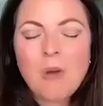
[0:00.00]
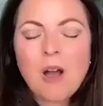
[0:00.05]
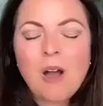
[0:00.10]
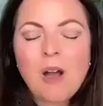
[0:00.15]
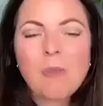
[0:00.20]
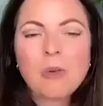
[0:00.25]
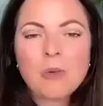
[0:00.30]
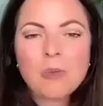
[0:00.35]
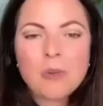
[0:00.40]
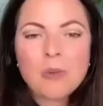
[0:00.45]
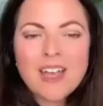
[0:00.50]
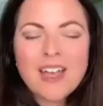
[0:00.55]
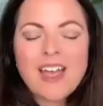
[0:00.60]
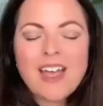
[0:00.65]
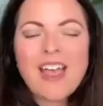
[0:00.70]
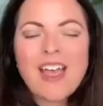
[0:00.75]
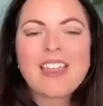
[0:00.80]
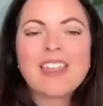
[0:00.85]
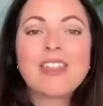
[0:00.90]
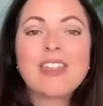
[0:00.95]
Well,
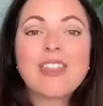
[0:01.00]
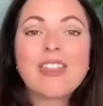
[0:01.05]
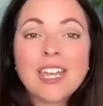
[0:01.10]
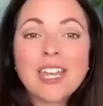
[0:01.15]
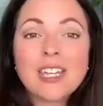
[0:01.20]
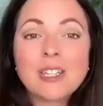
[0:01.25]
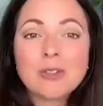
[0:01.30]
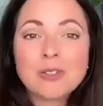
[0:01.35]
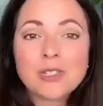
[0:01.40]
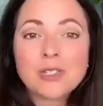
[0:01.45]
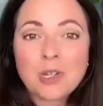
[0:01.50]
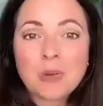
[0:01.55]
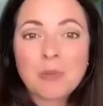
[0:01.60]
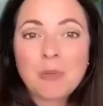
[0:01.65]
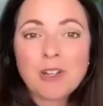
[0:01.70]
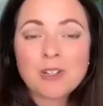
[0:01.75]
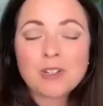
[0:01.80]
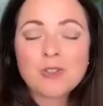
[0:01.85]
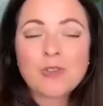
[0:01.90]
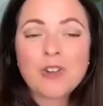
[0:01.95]
Maria, thank you so
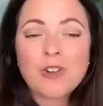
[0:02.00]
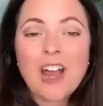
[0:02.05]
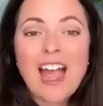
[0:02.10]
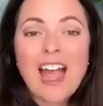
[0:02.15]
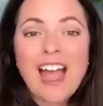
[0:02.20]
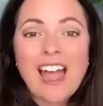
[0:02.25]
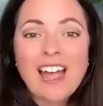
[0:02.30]
much for